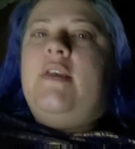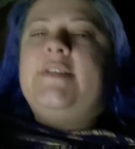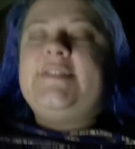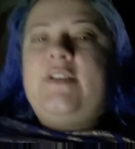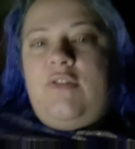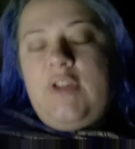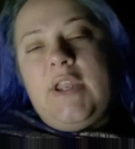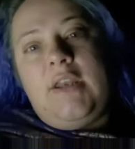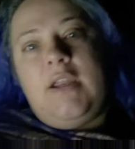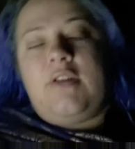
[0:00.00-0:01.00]
So the
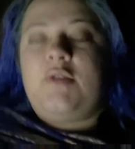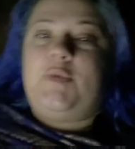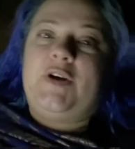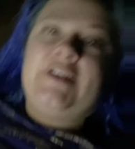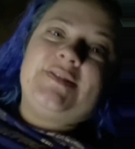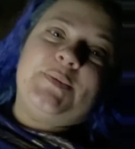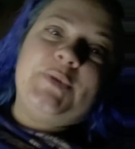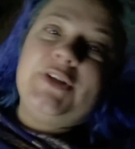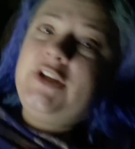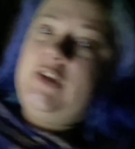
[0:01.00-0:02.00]
ending of the book is a
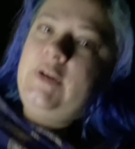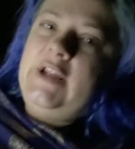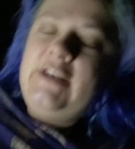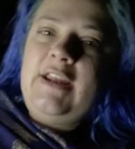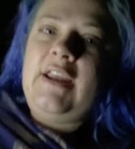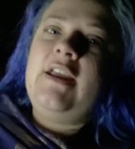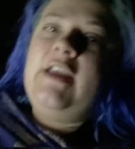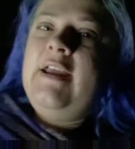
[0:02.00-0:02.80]
really cute ending.